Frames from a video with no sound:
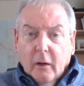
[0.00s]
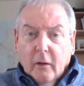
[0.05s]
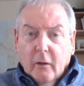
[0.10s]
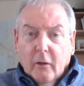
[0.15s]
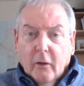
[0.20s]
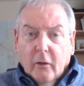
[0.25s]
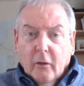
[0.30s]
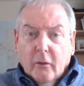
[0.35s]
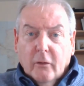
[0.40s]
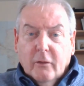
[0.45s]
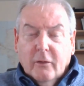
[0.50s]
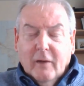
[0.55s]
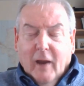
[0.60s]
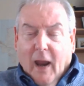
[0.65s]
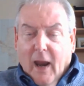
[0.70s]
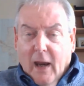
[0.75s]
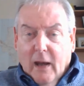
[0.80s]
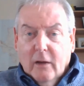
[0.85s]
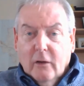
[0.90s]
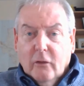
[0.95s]
their
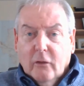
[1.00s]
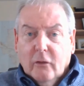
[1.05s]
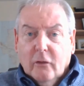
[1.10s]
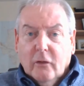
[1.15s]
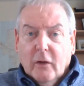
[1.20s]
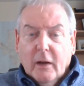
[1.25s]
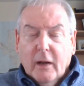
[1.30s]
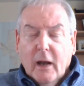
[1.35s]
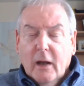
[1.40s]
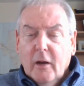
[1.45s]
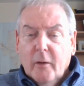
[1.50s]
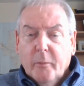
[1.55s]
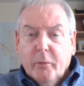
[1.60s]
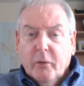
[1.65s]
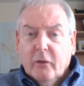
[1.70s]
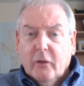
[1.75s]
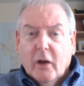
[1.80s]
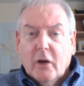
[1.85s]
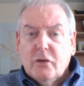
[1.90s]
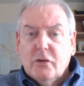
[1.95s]
tents and any
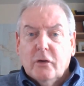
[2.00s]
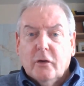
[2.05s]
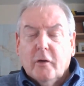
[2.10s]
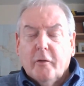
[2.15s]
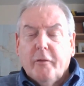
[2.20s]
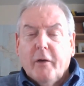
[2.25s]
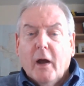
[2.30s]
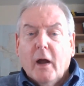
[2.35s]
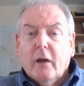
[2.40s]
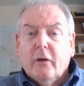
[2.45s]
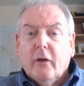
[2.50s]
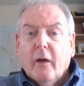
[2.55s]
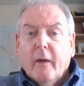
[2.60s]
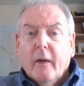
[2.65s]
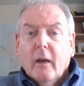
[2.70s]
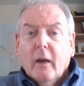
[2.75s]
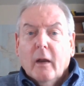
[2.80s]
possessions they've had